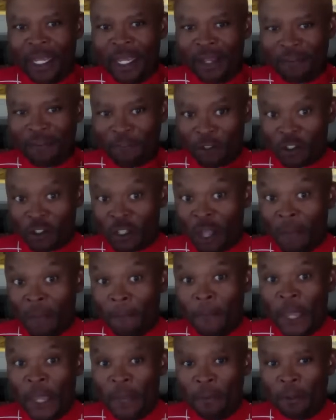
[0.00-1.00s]
For
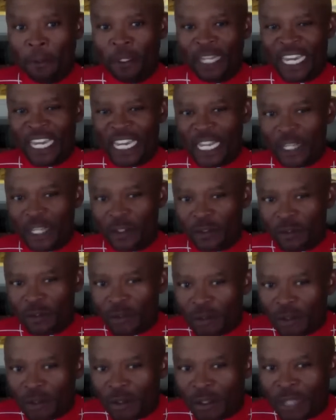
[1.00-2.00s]
some people, they need
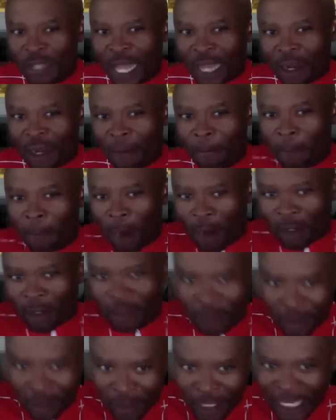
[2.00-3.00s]
like a
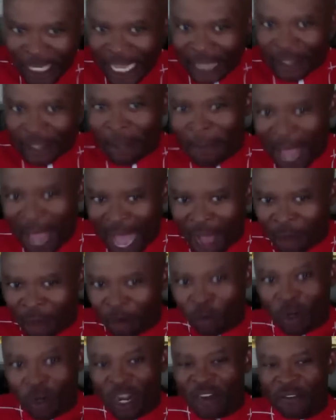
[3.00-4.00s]
partner to get them out
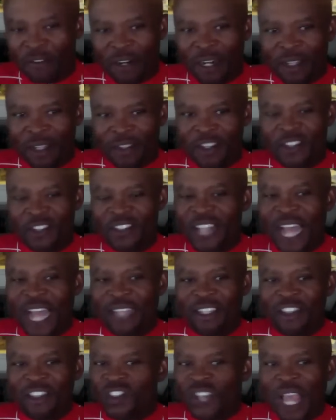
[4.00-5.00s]
or whatever. It, it's
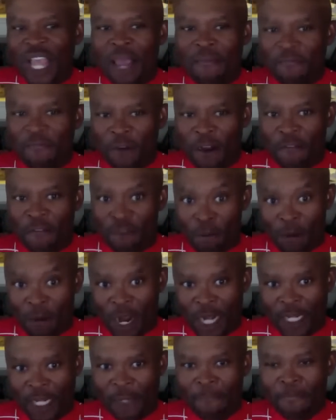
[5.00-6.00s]
not the same for
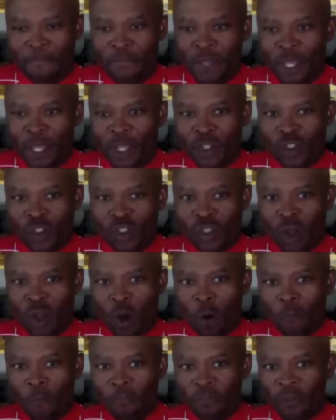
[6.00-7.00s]
everybody.
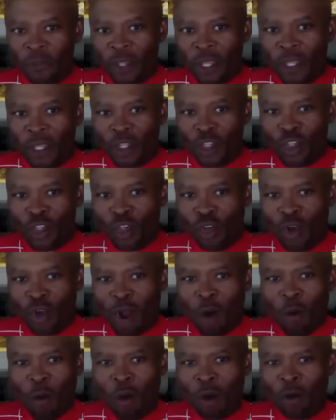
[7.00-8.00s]
So you
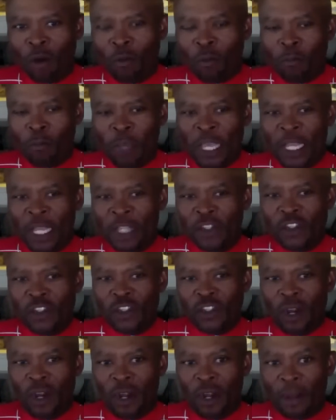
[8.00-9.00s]
don't want to be
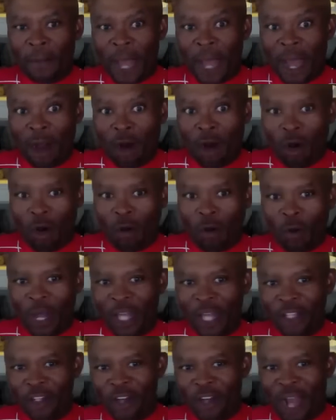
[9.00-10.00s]
concerned about, oh,
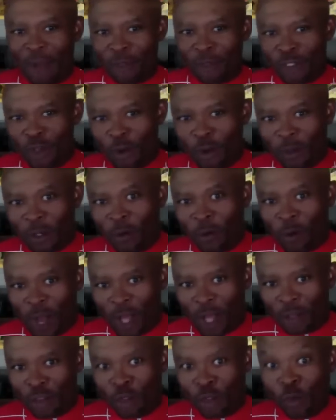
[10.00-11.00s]
well, you know, I was going
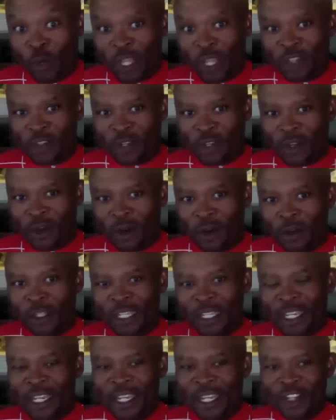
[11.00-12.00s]
well two weeks ago.
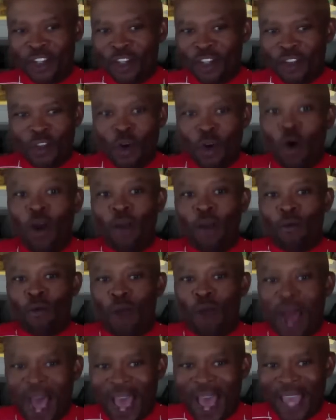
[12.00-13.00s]
Just go and
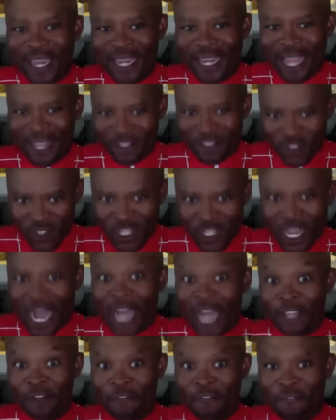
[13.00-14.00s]
ride and see
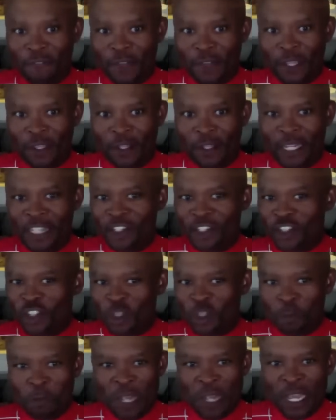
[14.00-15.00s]
how you feel and just
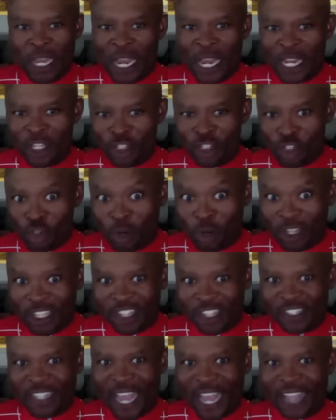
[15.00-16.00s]
spin and enjoy the
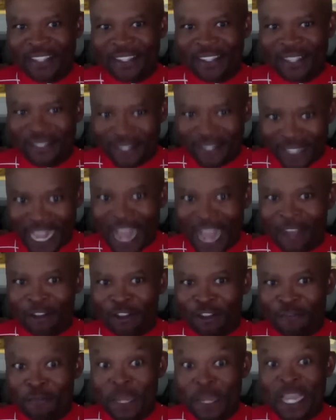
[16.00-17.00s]
sights and
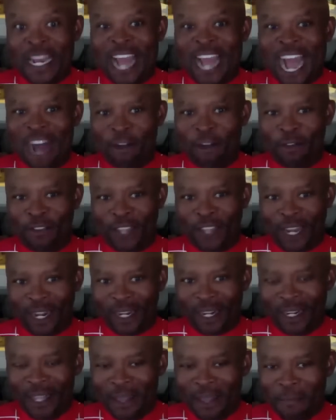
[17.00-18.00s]
sounds of being out
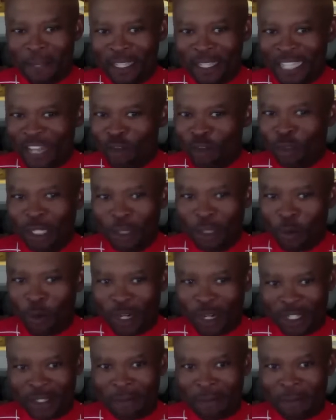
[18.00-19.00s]
there because that's really
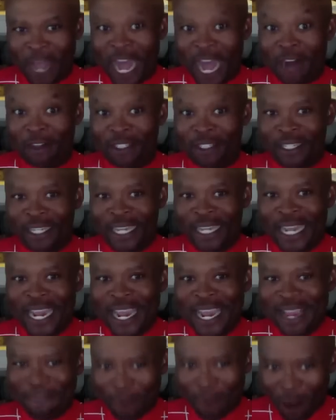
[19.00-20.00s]
what it's about.
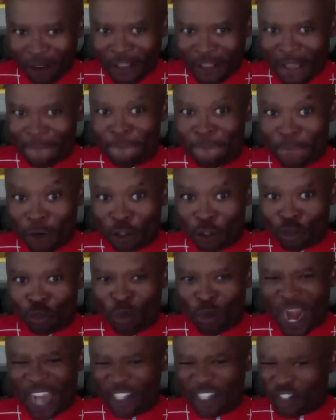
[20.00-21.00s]
On that first
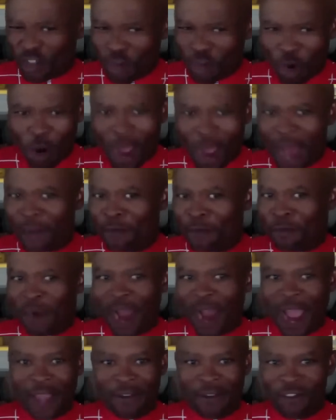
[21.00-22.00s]
ride, just go out and
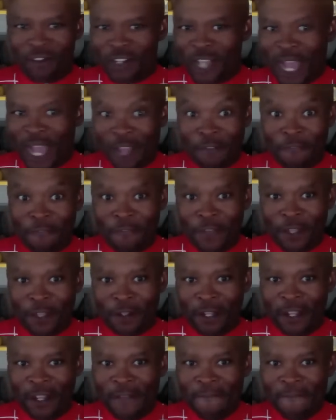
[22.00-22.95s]
ride, see how you feel.